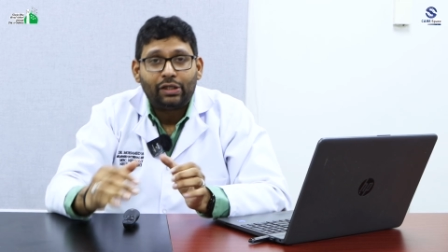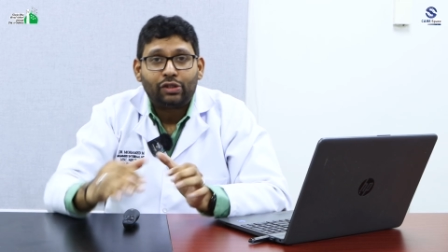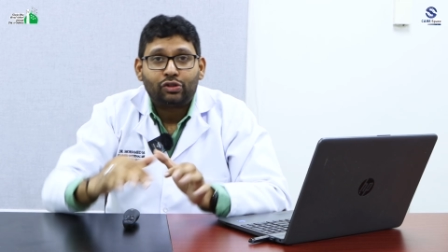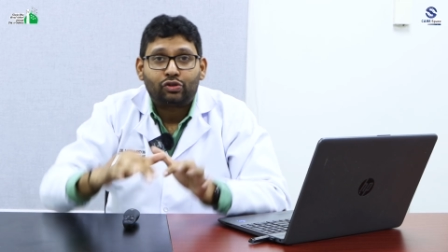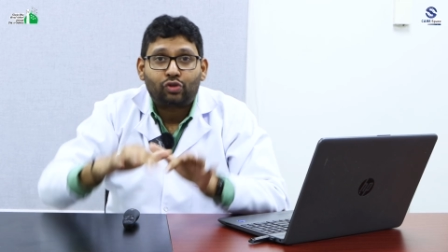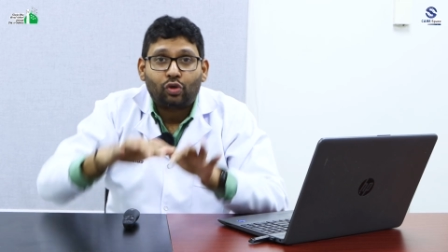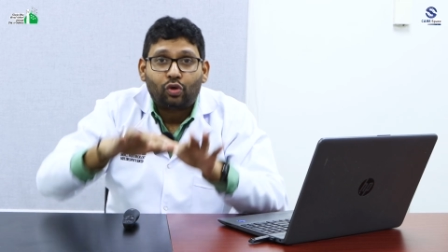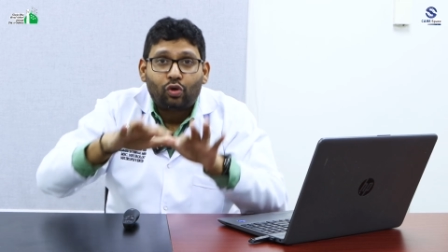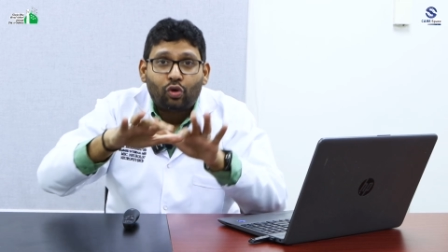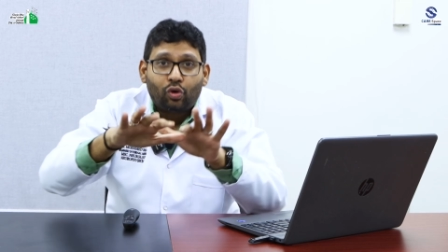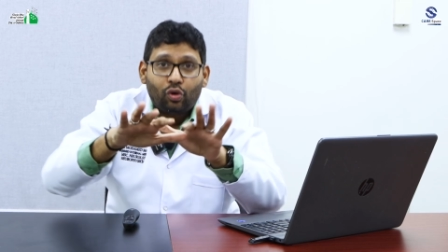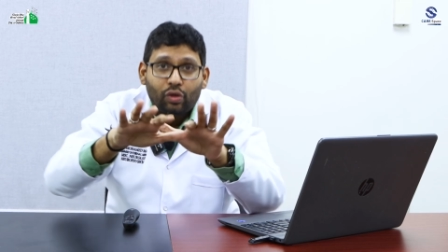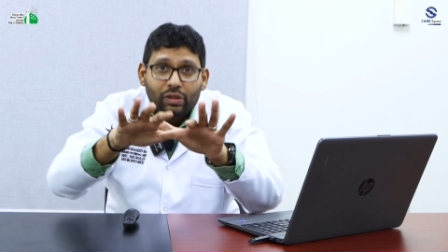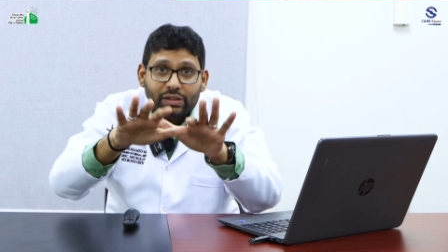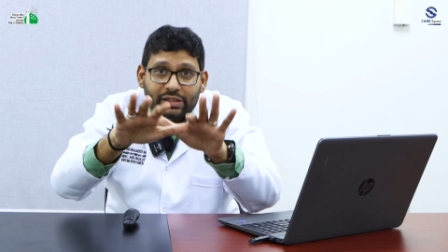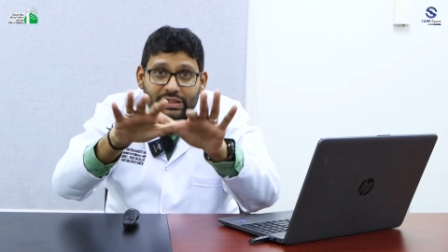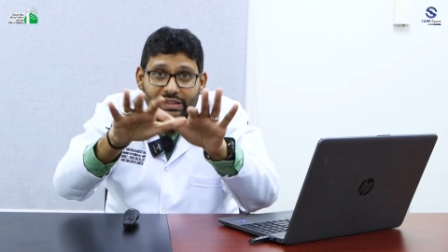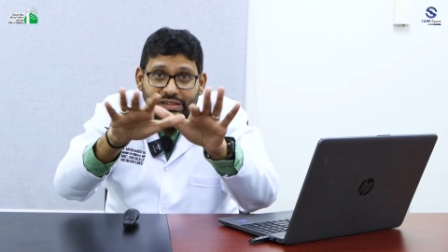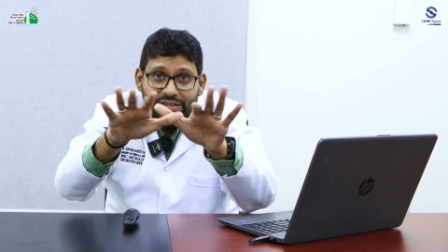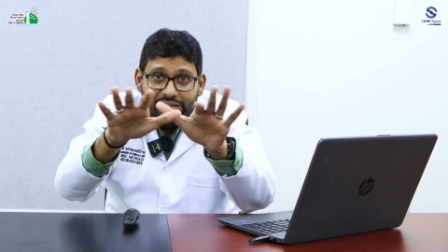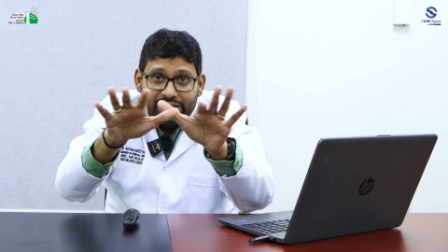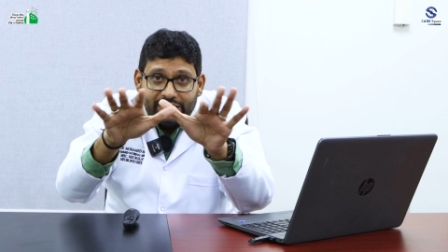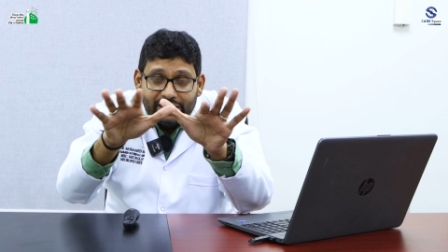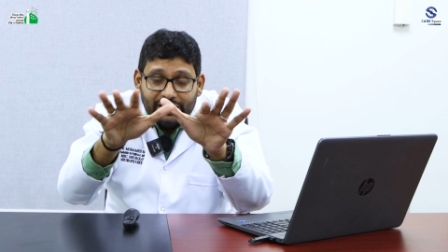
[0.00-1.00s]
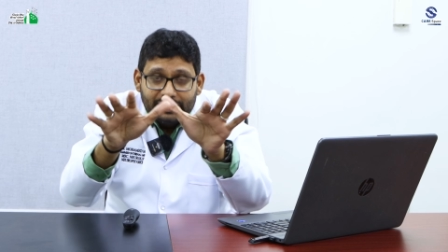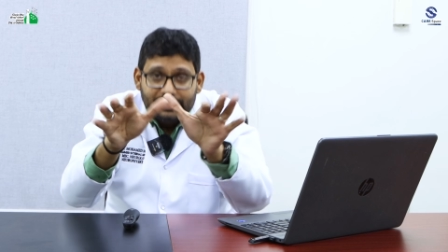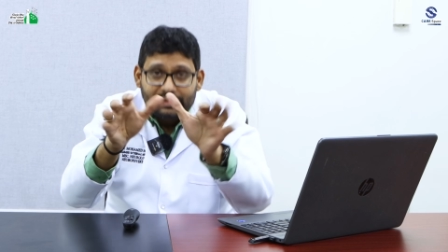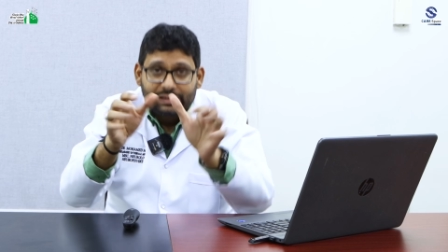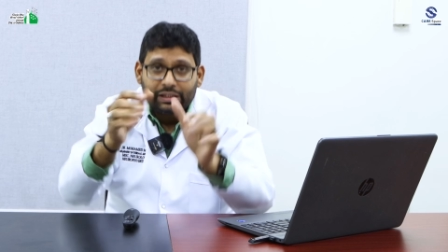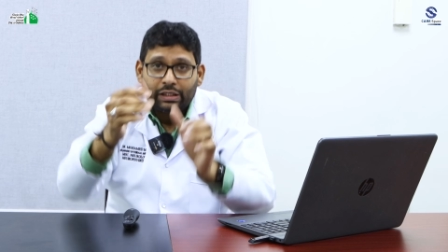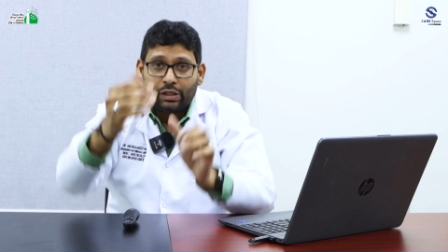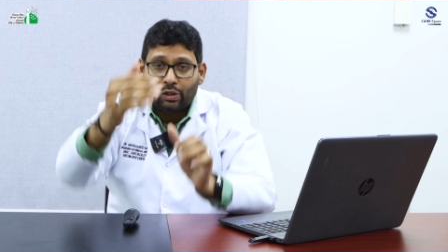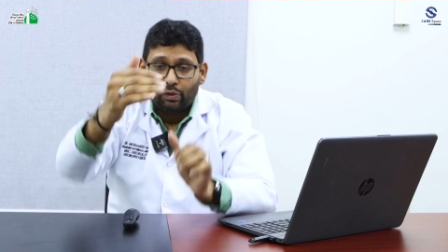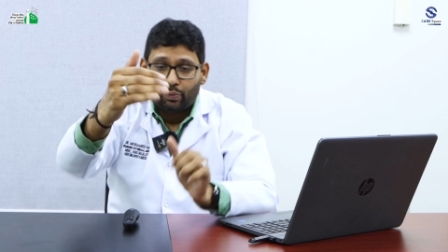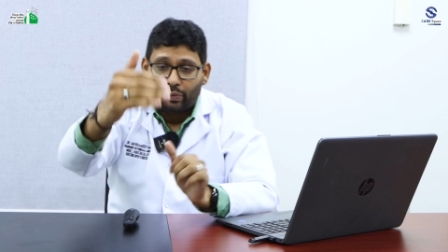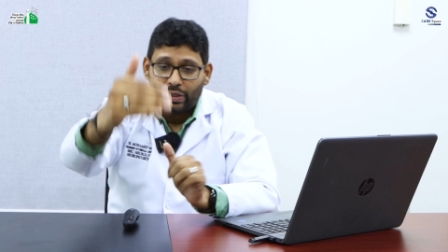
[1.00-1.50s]
So all these
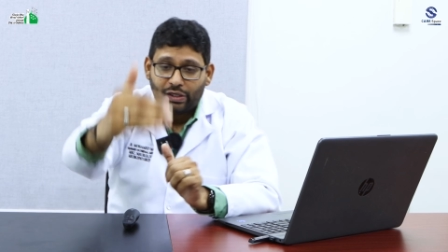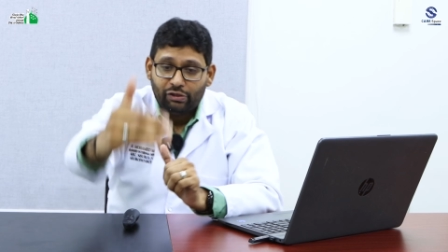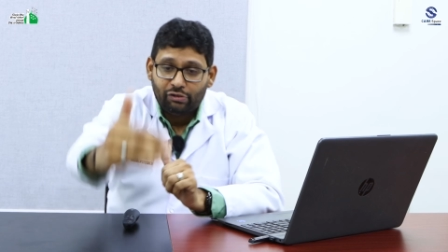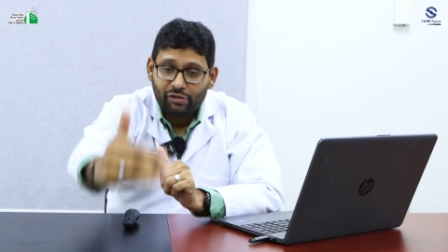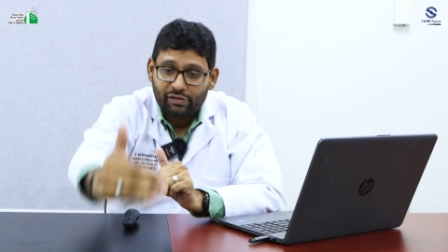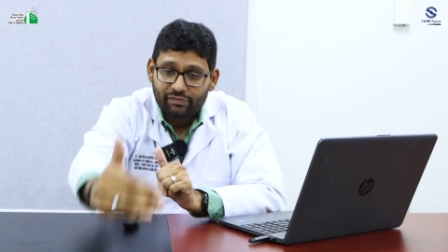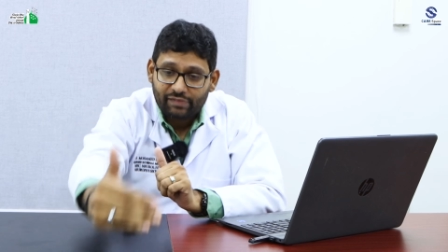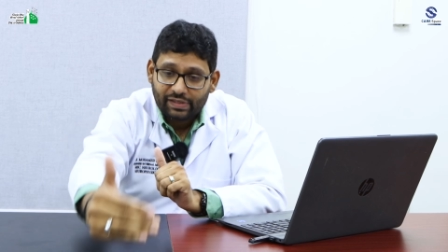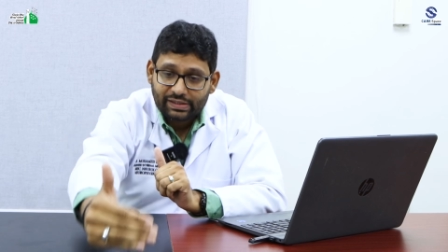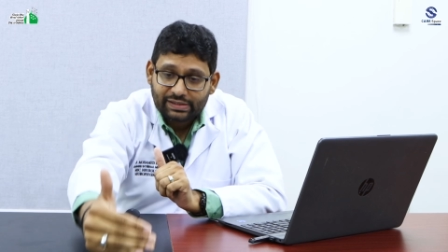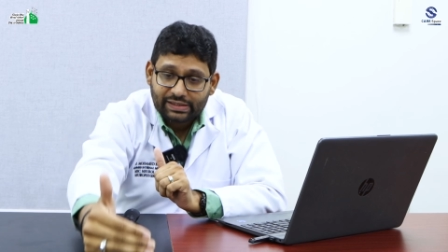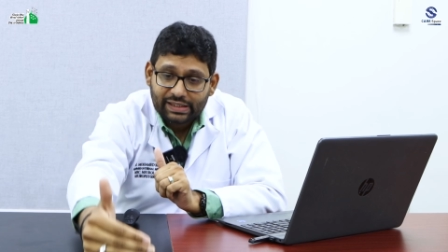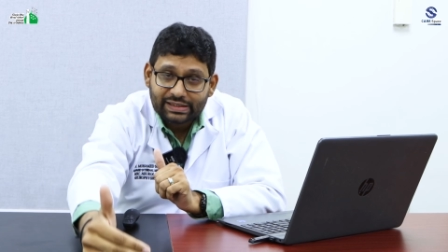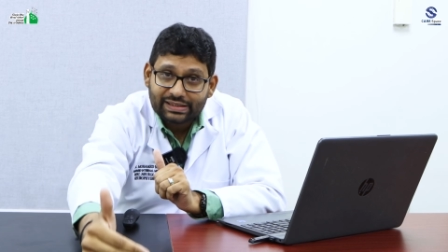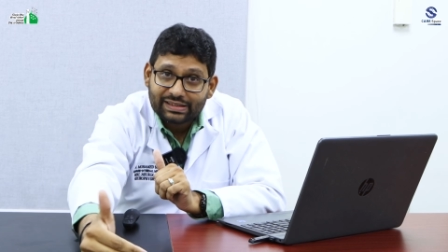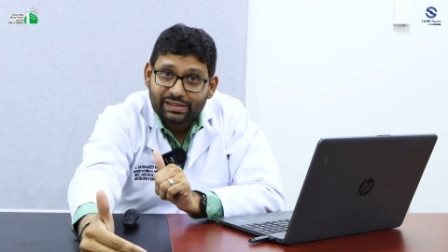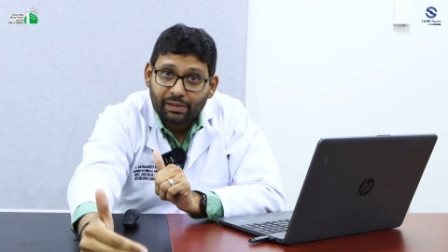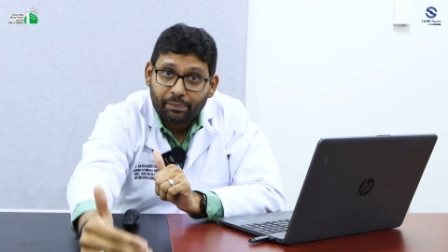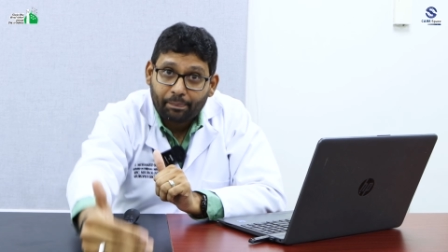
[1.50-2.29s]
things, while you have assessed